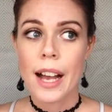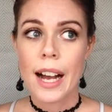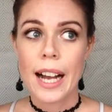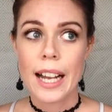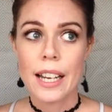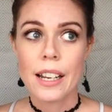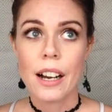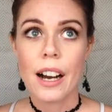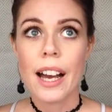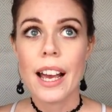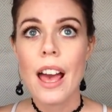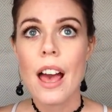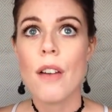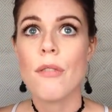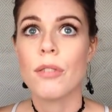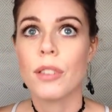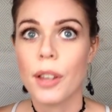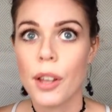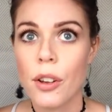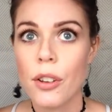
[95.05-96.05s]
And I
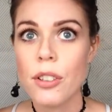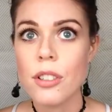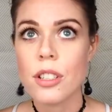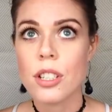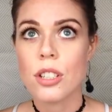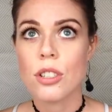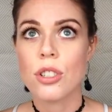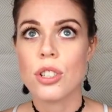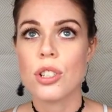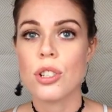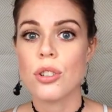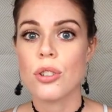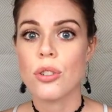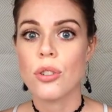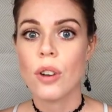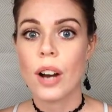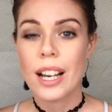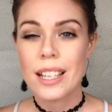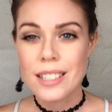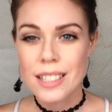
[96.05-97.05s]
have learned
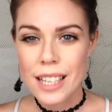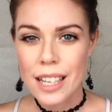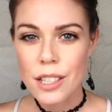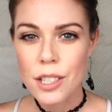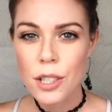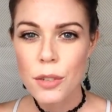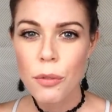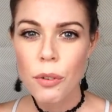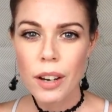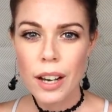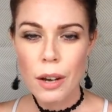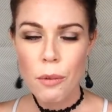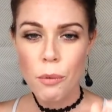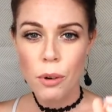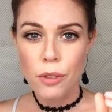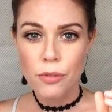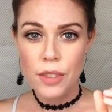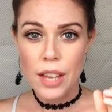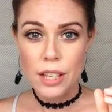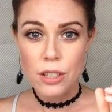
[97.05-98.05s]
to identify
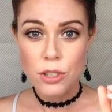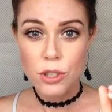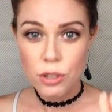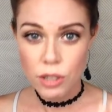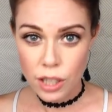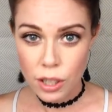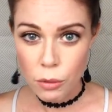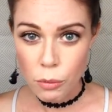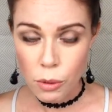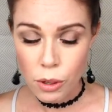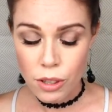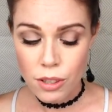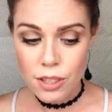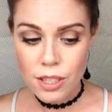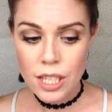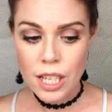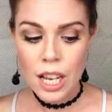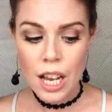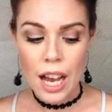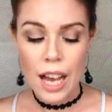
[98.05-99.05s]
what that trigger
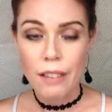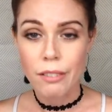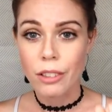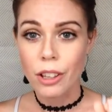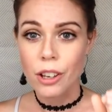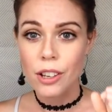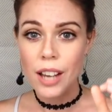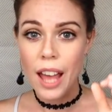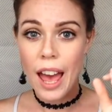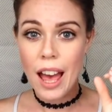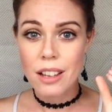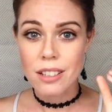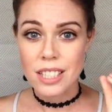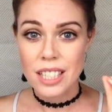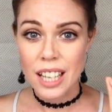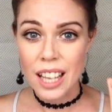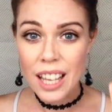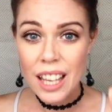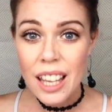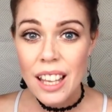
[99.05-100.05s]
was. I've learned how
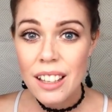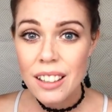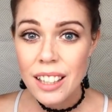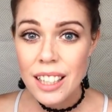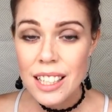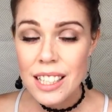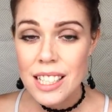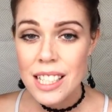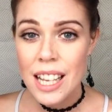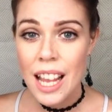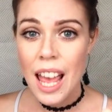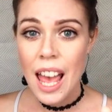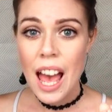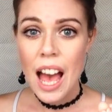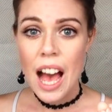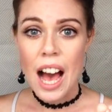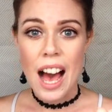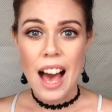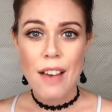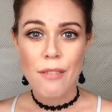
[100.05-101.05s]
to heal it.
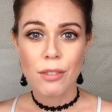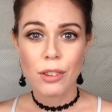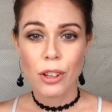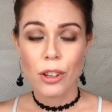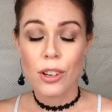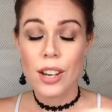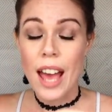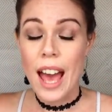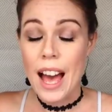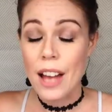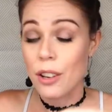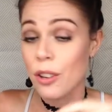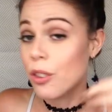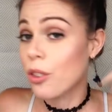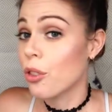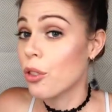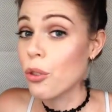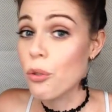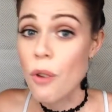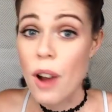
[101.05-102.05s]
I've learned how to
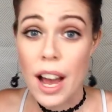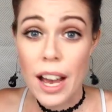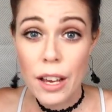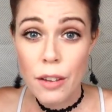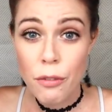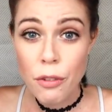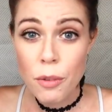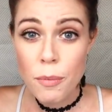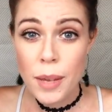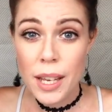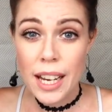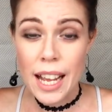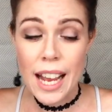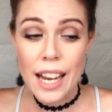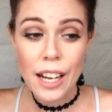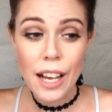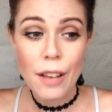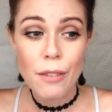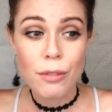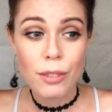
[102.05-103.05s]
thrive from it.
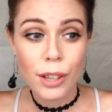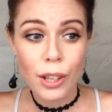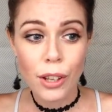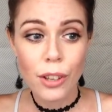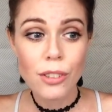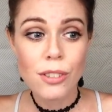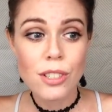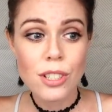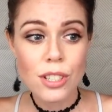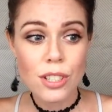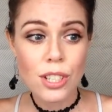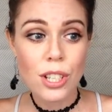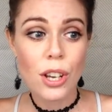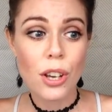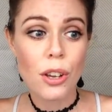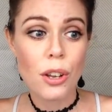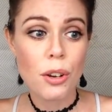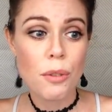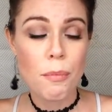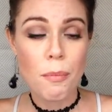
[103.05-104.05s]
And I've learned to
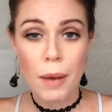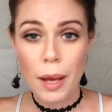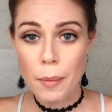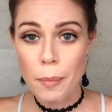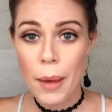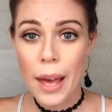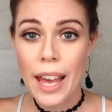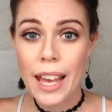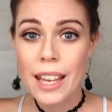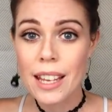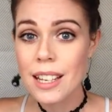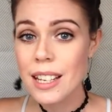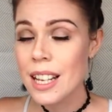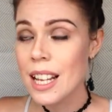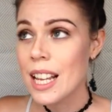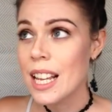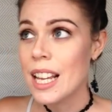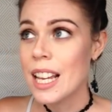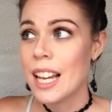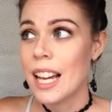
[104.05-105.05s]
turn my
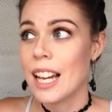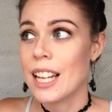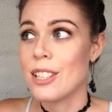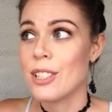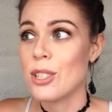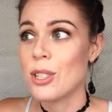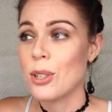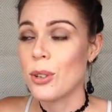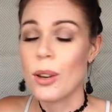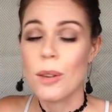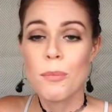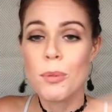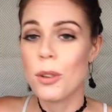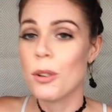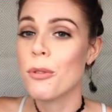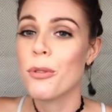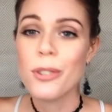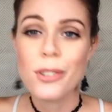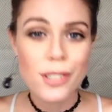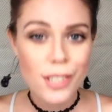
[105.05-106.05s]
pain into a
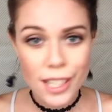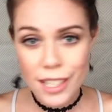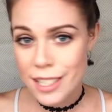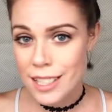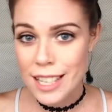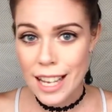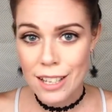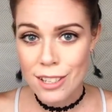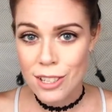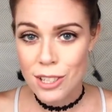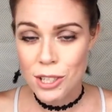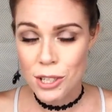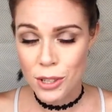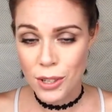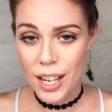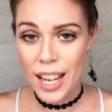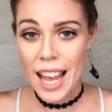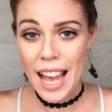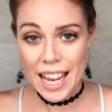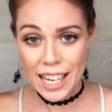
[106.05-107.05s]
beautiful success
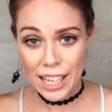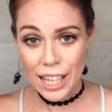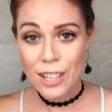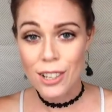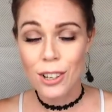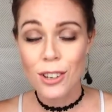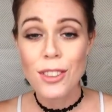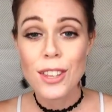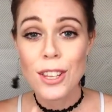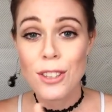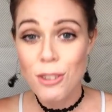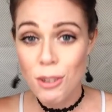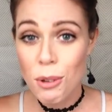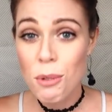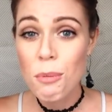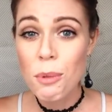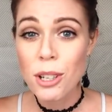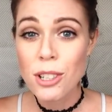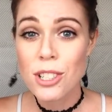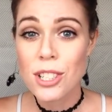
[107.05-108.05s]
story. And I know that
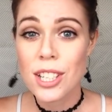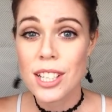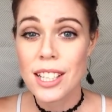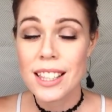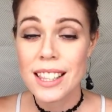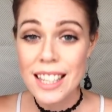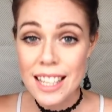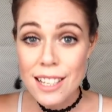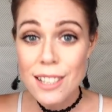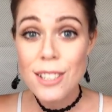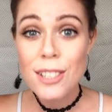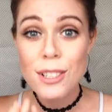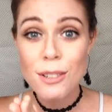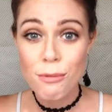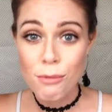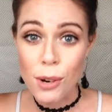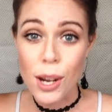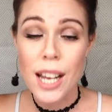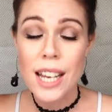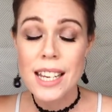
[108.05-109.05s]
you watching this
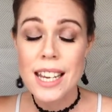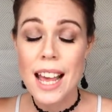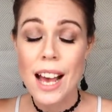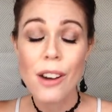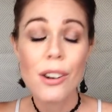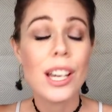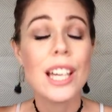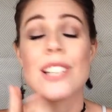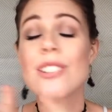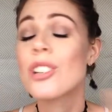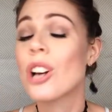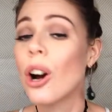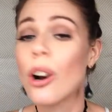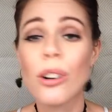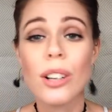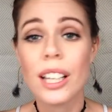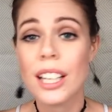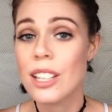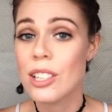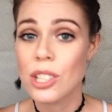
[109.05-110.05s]
right now can
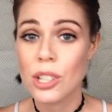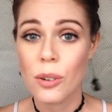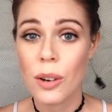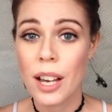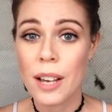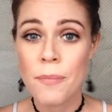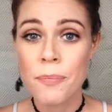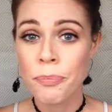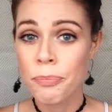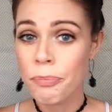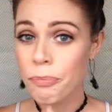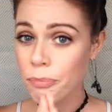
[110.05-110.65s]
totally do it.